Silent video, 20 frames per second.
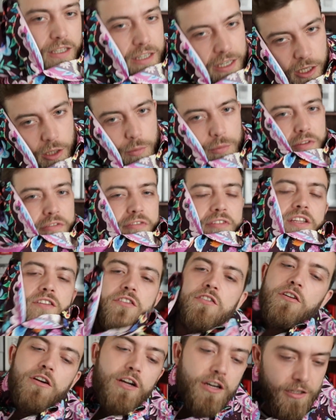I hope it
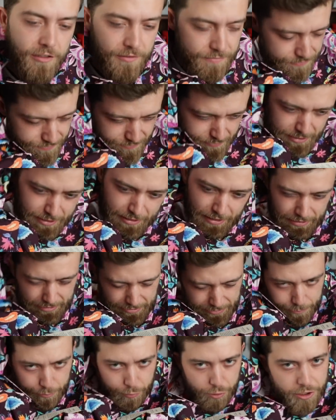fits all right.
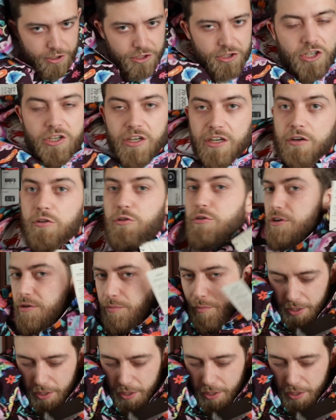Pretty sure I ordered a